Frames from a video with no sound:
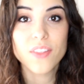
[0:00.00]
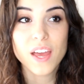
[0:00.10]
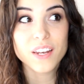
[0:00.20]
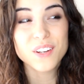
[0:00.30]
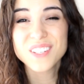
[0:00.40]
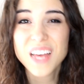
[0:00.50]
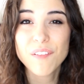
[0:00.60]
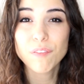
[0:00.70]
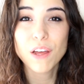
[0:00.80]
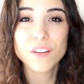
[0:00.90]
then you just
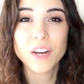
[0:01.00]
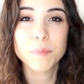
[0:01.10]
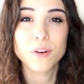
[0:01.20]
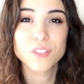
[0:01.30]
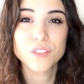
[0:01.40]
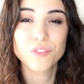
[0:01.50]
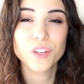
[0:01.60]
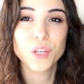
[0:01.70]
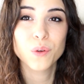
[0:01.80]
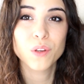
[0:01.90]
haven't found the right person
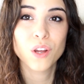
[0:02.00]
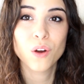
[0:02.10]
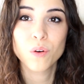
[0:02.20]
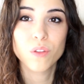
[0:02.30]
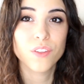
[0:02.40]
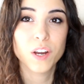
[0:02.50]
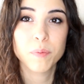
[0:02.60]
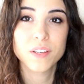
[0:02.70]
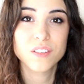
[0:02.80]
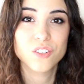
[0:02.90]
for you. You know,
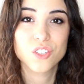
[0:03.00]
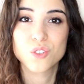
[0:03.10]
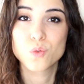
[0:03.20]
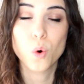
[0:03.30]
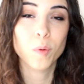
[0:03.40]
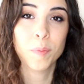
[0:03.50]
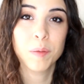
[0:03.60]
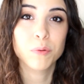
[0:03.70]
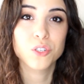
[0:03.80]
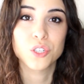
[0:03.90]
therapists are just normal
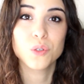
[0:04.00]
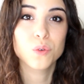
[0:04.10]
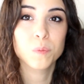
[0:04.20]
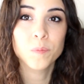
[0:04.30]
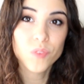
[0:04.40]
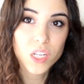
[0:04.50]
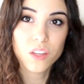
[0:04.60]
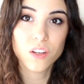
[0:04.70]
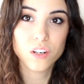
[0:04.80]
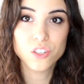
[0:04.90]
people too.
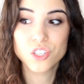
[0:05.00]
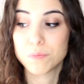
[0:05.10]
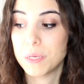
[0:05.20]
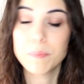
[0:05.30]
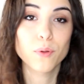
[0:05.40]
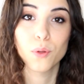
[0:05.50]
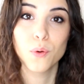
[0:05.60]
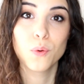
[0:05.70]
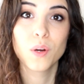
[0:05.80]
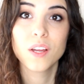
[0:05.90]
They're just people
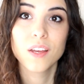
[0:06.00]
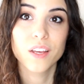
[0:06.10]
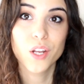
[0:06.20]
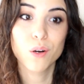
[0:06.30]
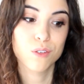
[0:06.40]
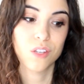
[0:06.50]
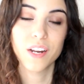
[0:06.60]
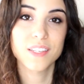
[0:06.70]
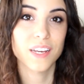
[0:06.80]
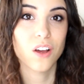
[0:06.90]
who, you know,
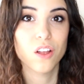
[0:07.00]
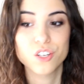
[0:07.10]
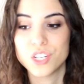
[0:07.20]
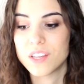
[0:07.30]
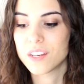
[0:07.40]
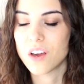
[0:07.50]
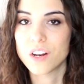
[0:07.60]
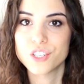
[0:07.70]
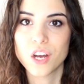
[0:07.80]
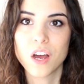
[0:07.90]
study psychology and then
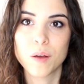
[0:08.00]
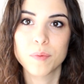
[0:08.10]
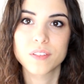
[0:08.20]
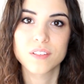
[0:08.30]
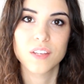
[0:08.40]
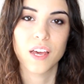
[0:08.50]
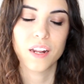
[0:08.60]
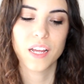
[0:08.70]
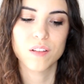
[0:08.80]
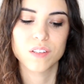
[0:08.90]
got a job
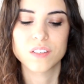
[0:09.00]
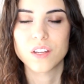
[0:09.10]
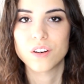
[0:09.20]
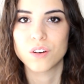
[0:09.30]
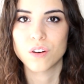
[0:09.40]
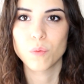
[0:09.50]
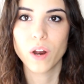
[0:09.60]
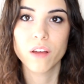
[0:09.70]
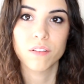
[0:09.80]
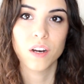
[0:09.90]
at a counseling center or
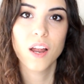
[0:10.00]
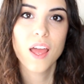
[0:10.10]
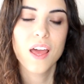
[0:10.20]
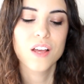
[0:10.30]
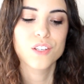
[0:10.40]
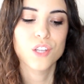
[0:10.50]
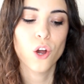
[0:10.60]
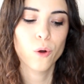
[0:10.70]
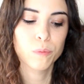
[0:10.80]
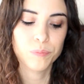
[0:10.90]
whatever.
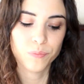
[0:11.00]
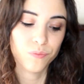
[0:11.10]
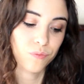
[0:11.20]
So,